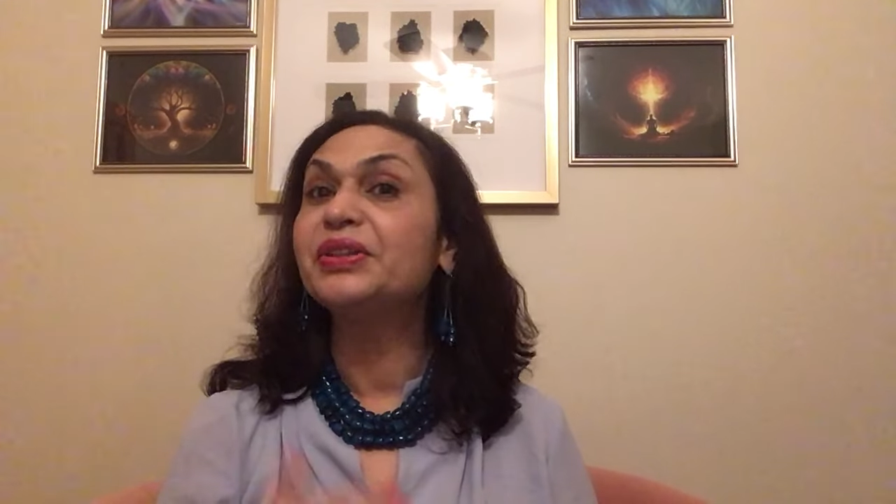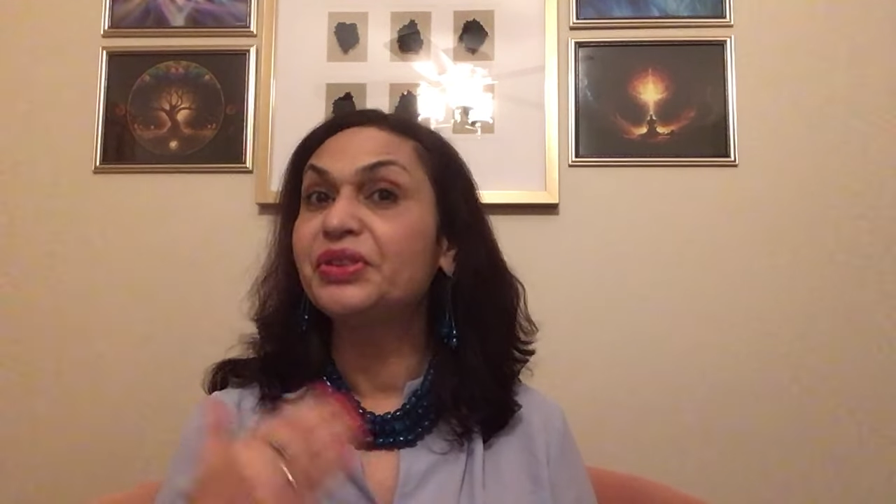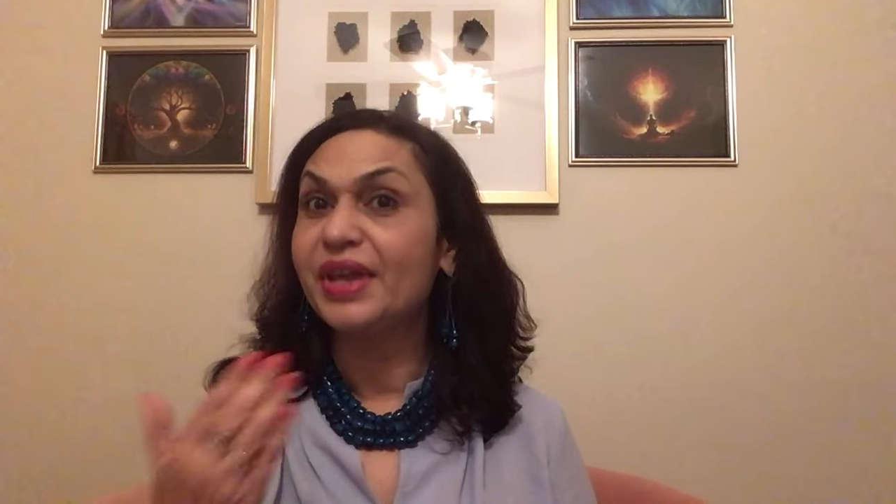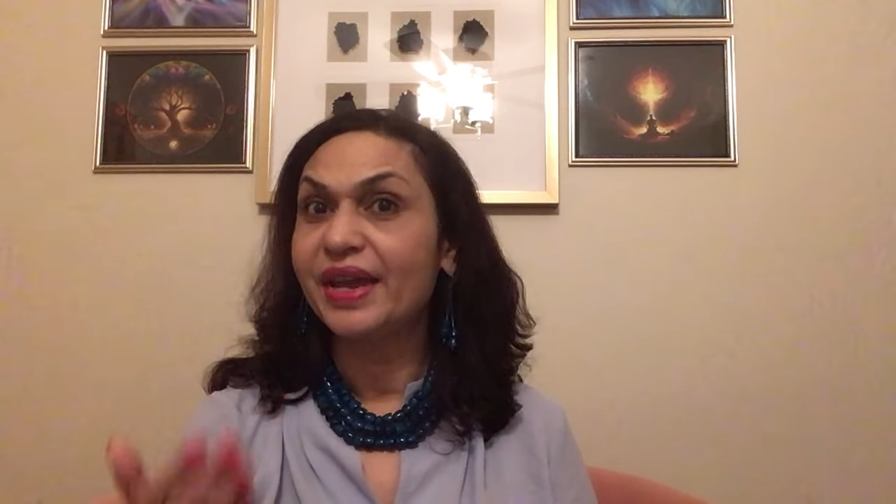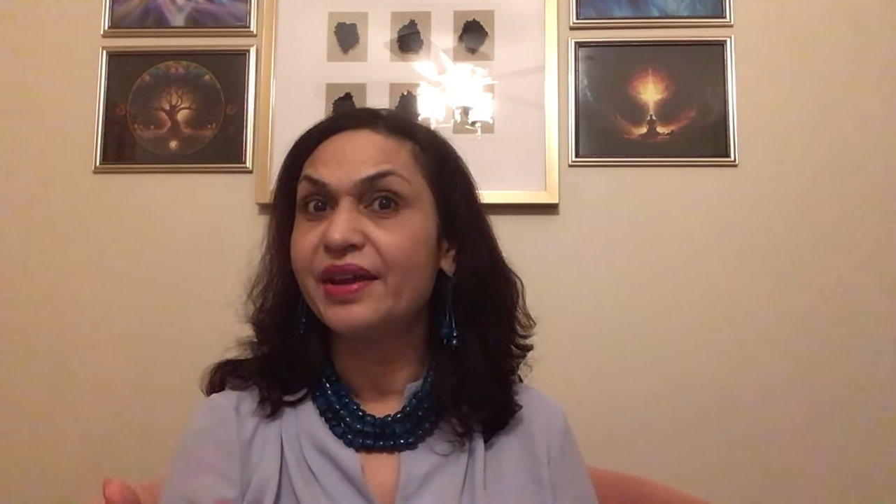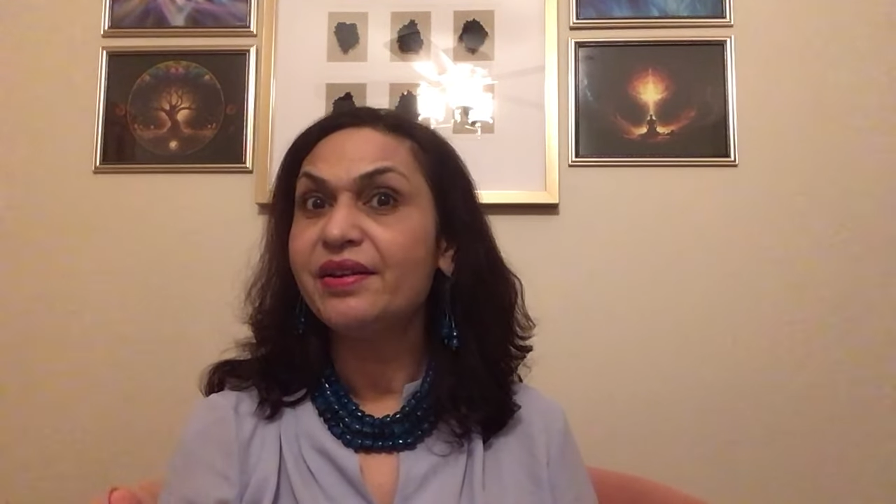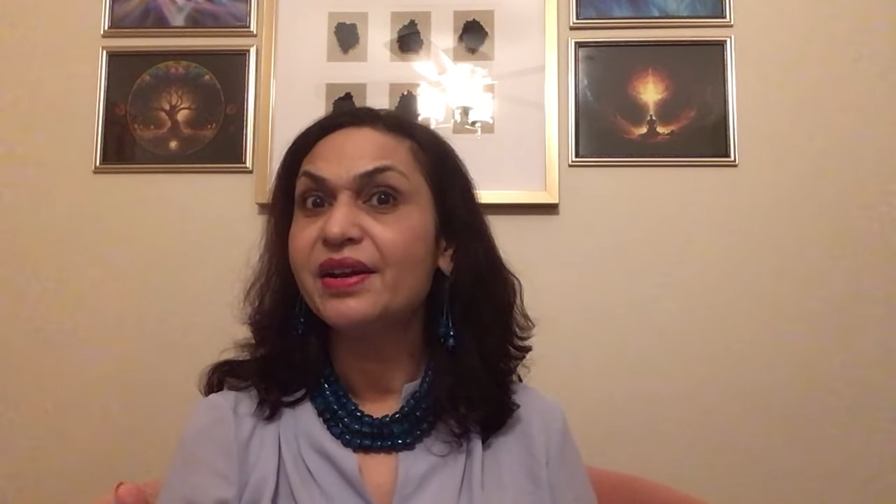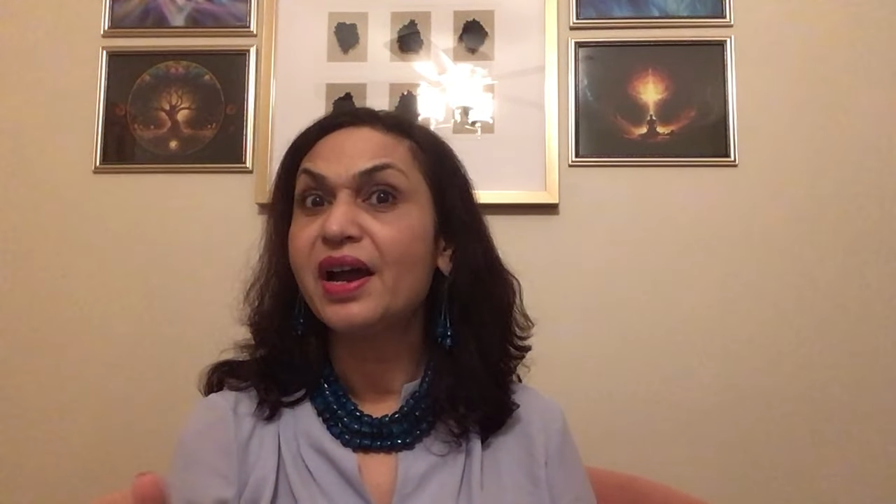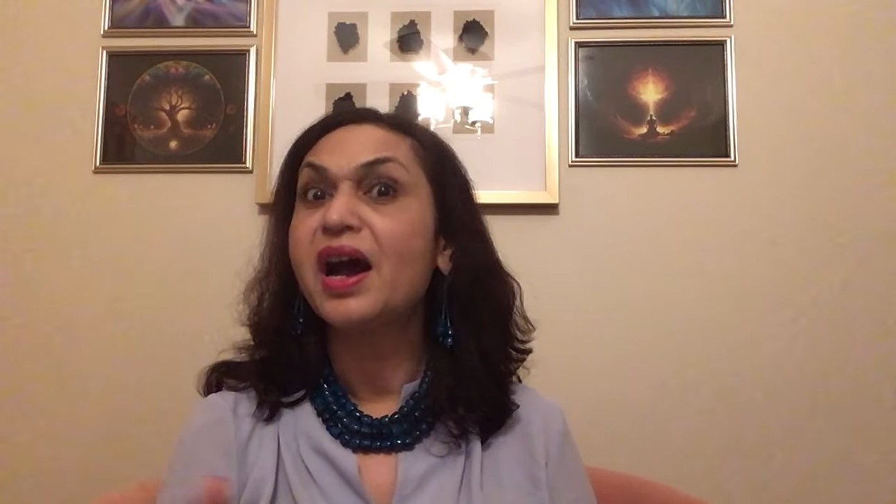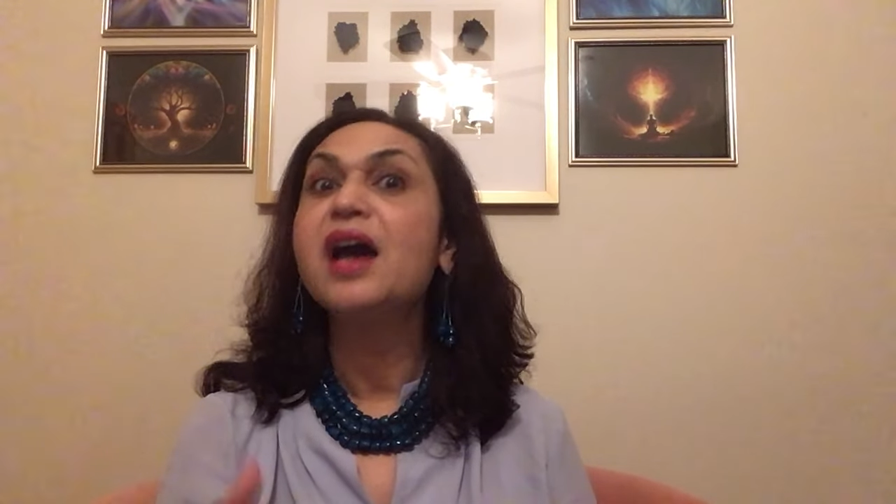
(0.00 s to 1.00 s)
There,
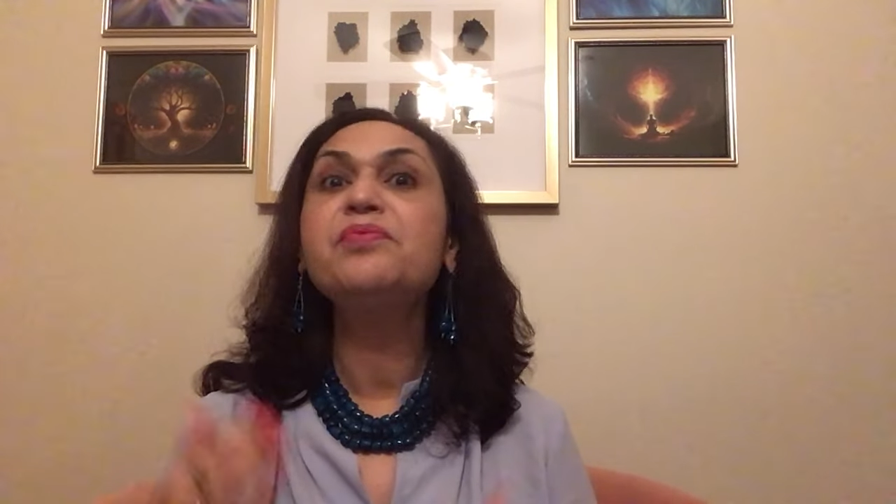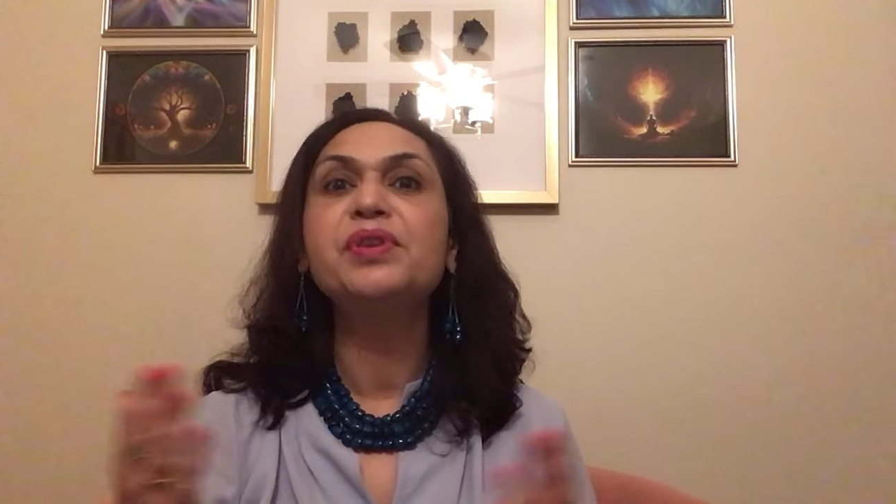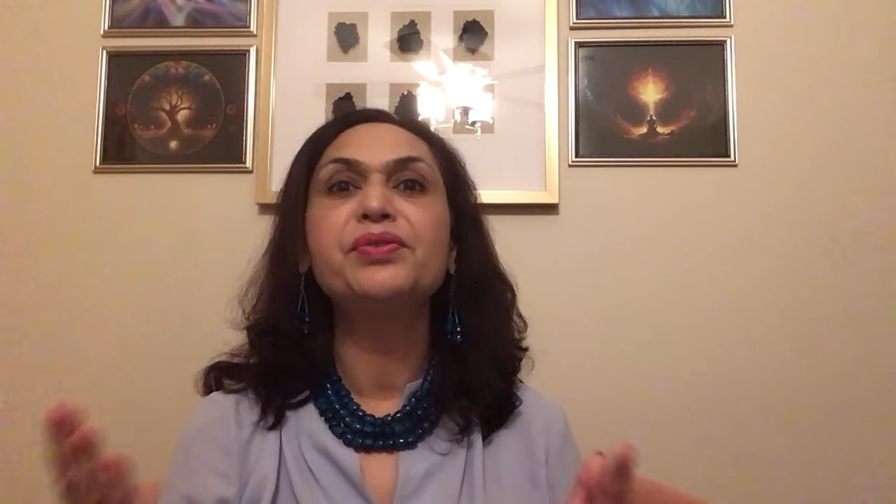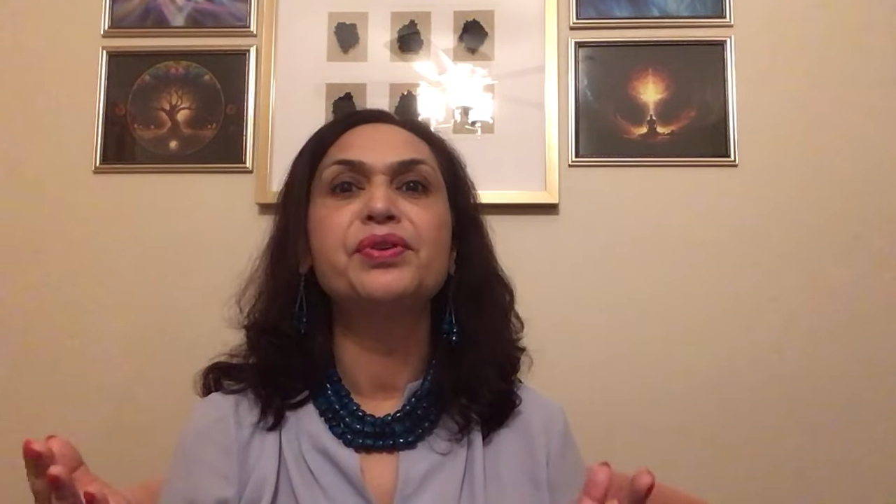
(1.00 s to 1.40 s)
I will